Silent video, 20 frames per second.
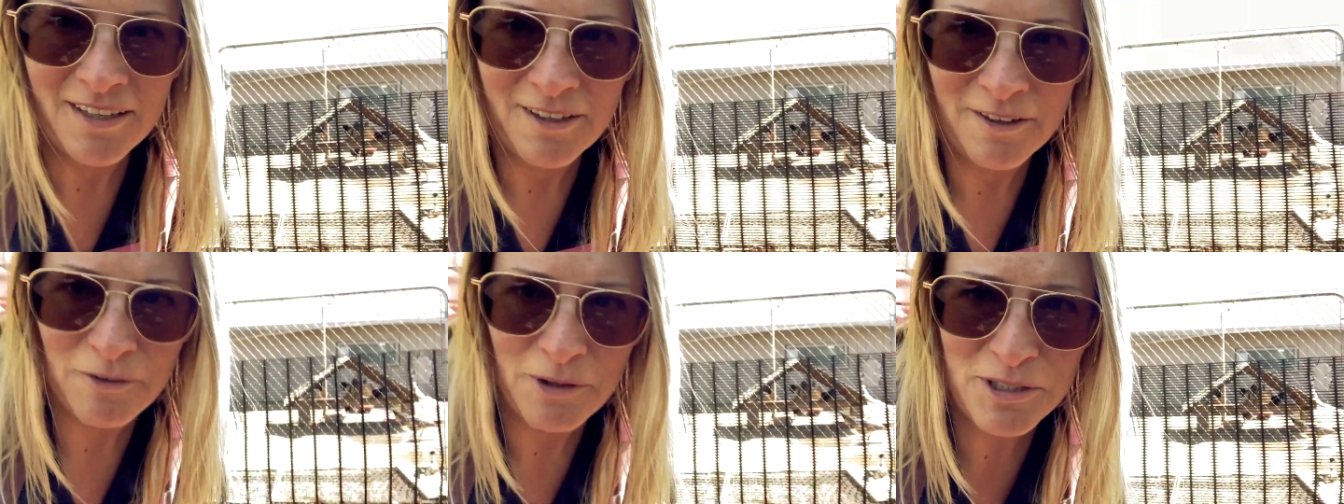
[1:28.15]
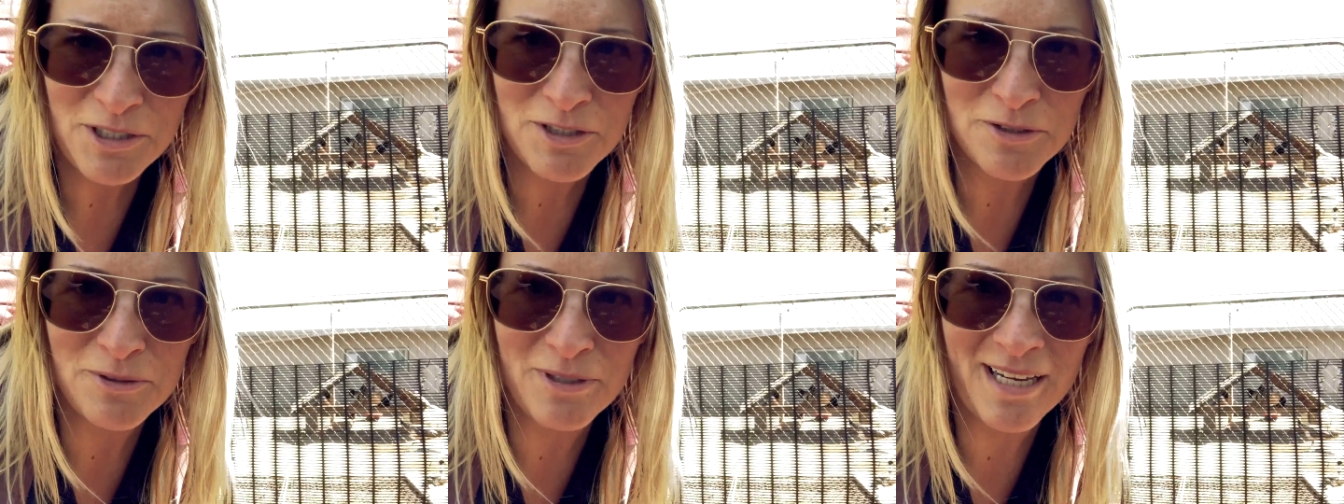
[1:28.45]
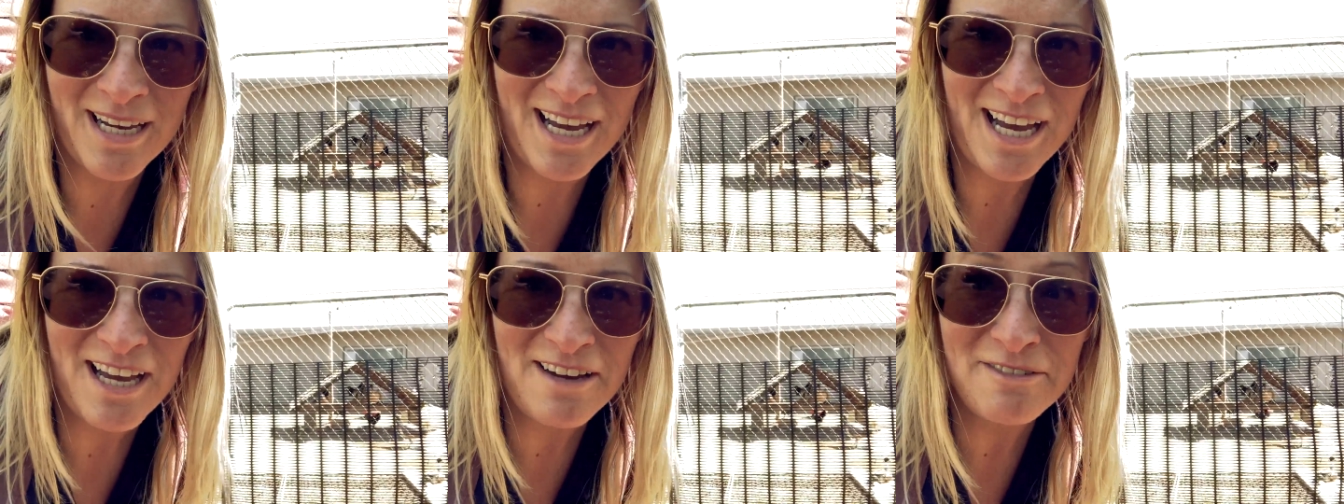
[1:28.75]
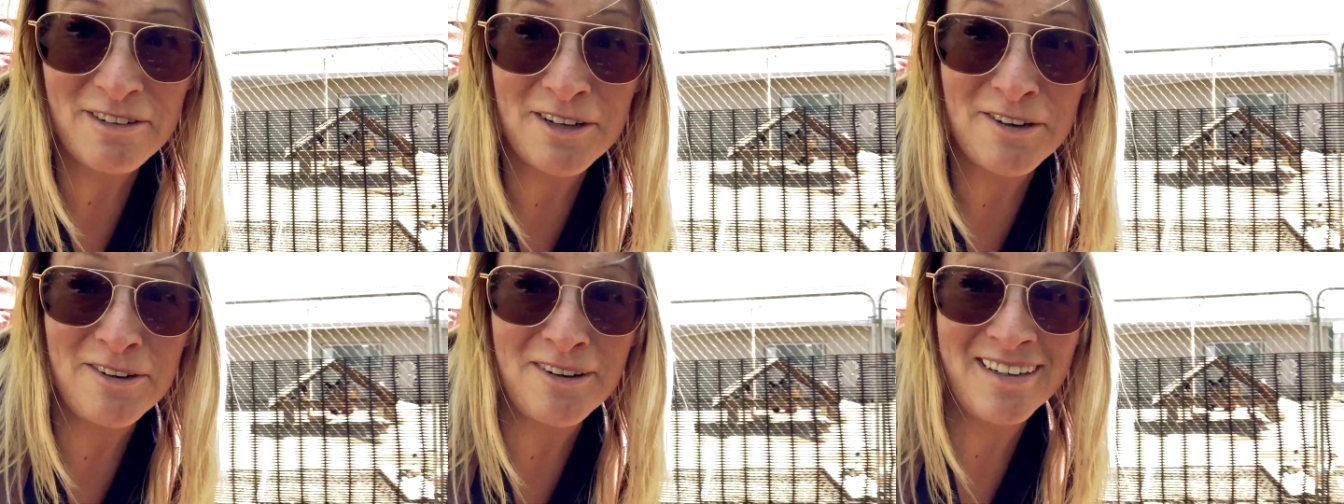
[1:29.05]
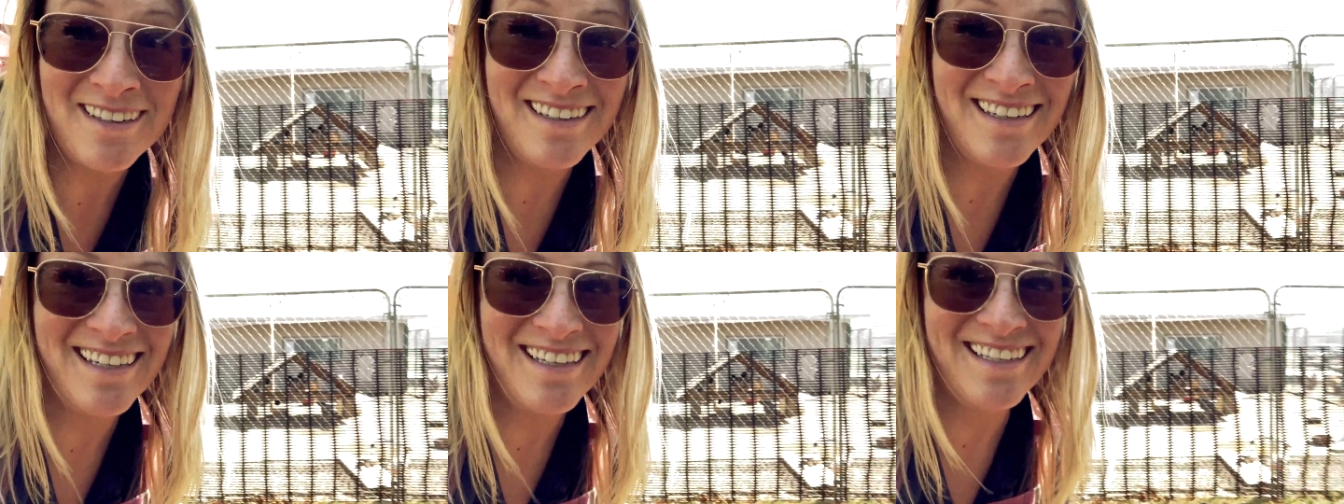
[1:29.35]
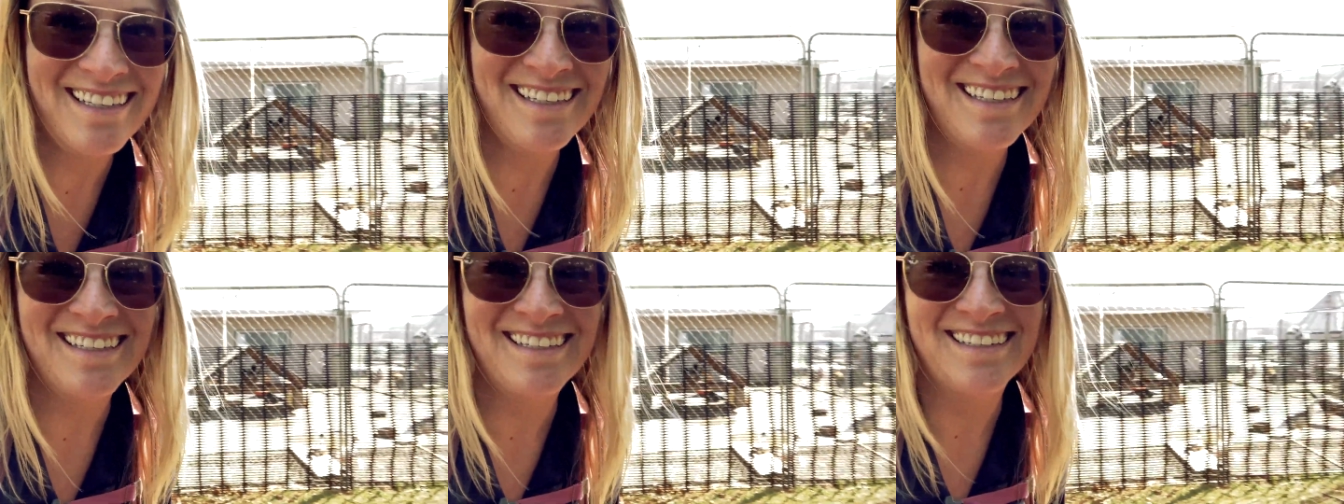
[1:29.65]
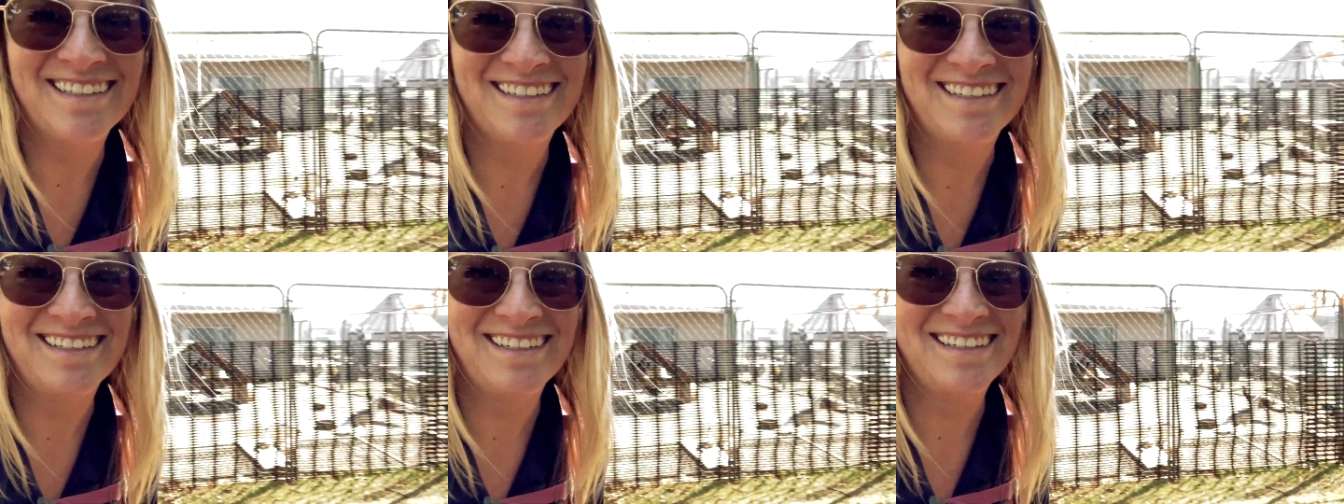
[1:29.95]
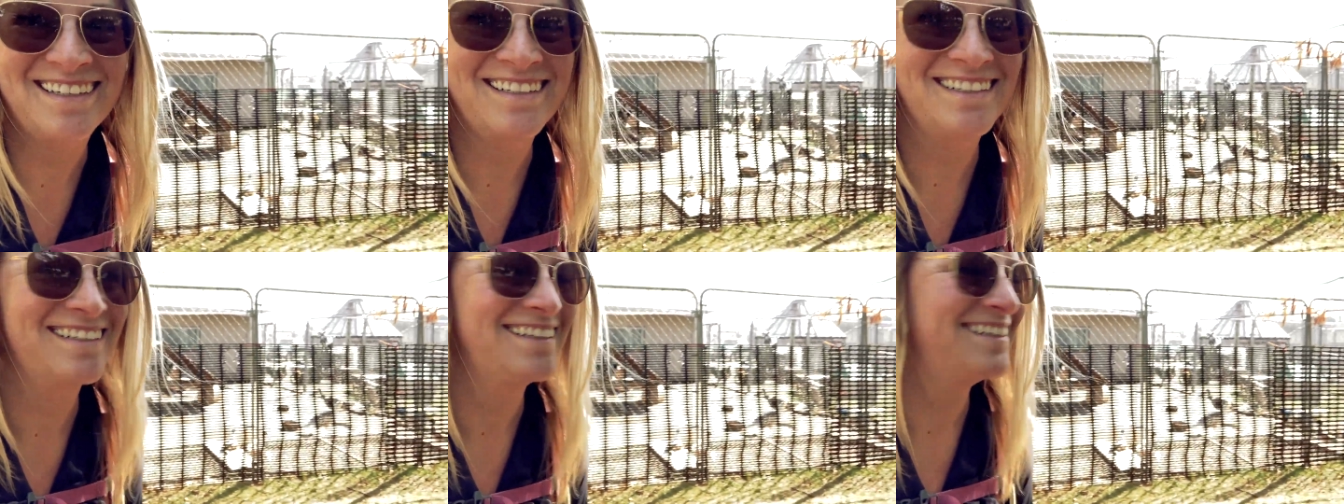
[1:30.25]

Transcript: What do we have going on here?